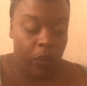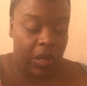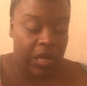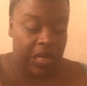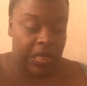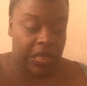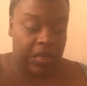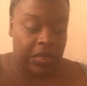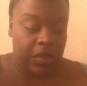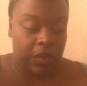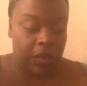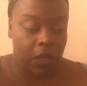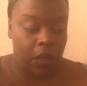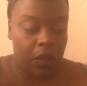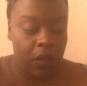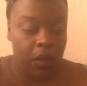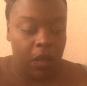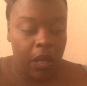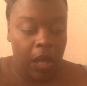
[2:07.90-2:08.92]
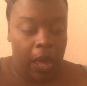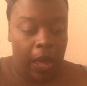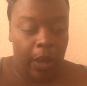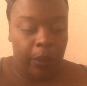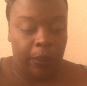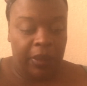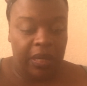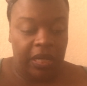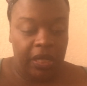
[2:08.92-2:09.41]
was
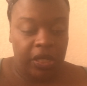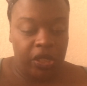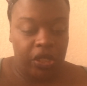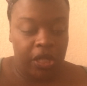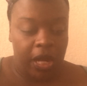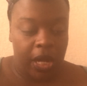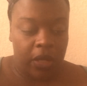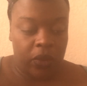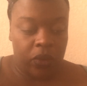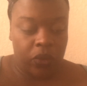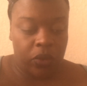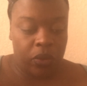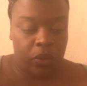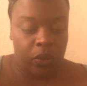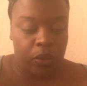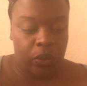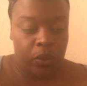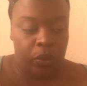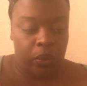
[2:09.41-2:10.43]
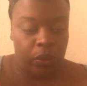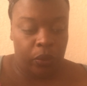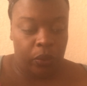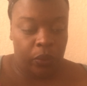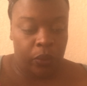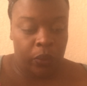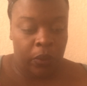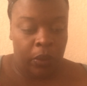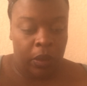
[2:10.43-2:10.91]
how many channels do
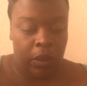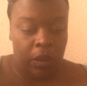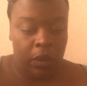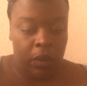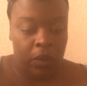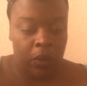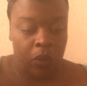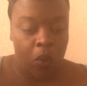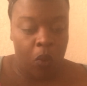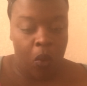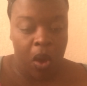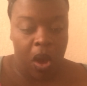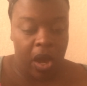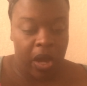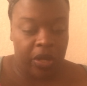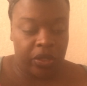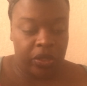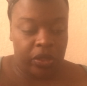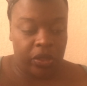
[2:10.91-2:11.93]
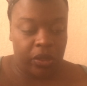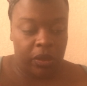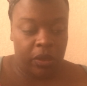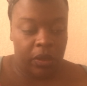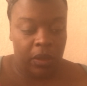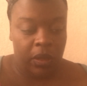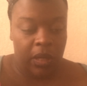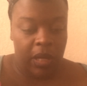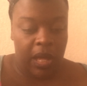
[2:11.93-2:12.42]
you watch
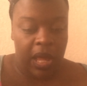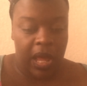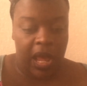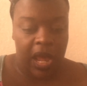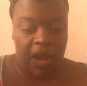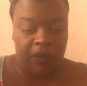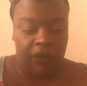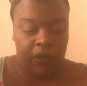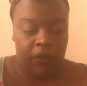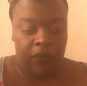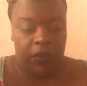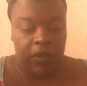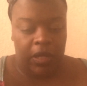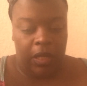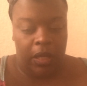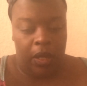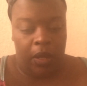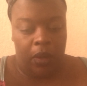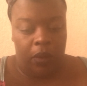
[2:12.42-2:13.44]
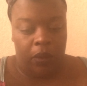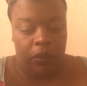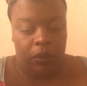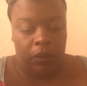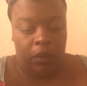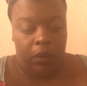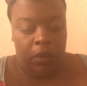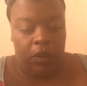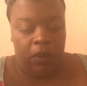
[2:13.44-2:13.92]
every video
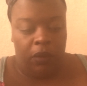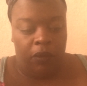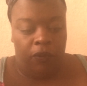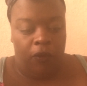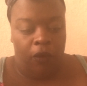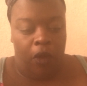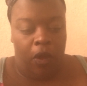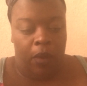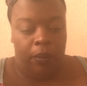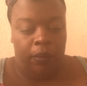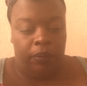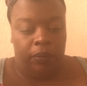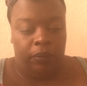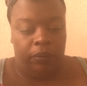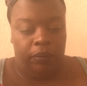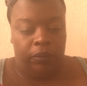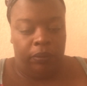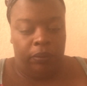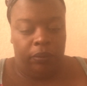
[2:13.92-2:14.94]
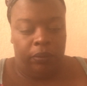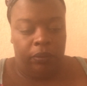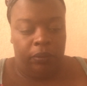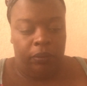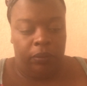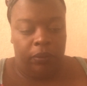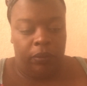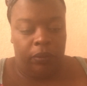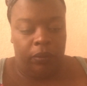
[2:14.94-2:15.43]
from?
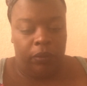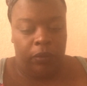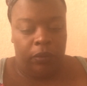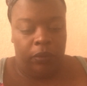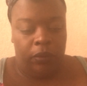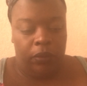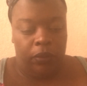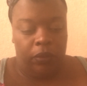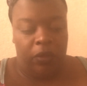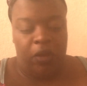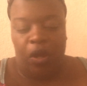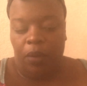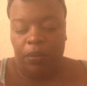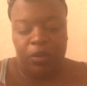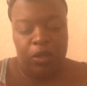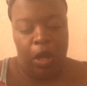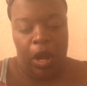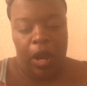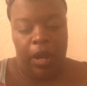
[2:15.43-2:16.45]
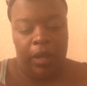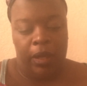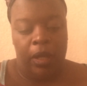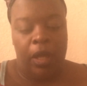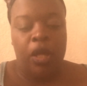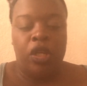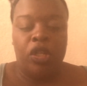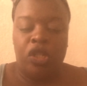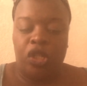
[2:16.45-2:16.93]
No, I'm sorry.
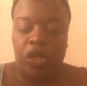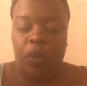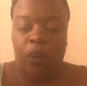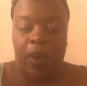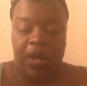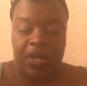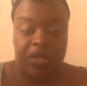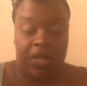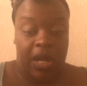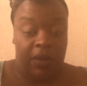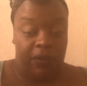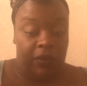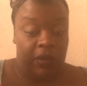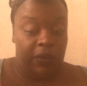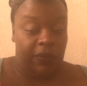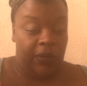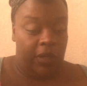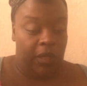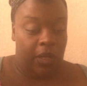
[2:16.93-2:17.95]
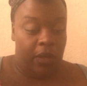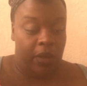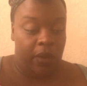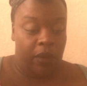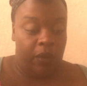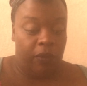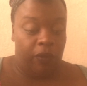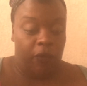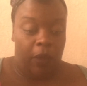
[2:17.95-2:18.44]
Do you watch every
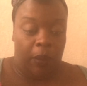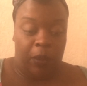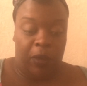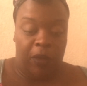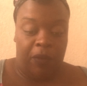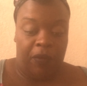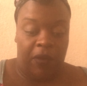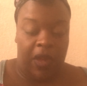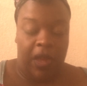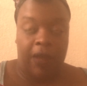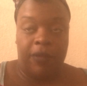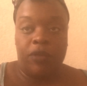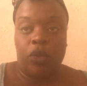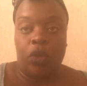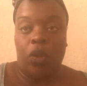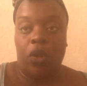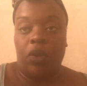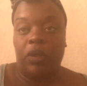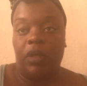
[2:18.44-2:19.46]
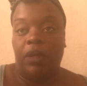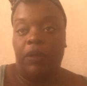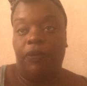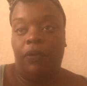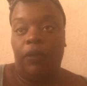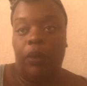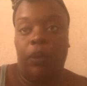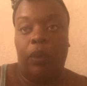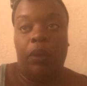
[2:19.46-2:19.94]
video from your faves or only a
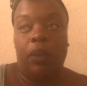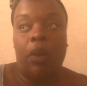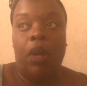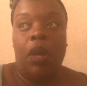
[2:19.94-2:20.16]
few?